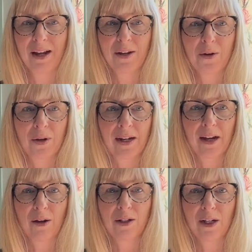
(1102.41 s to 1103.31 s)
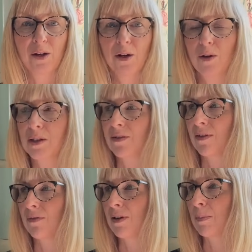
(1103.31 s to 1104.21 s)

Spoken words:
you can go to lots of lovely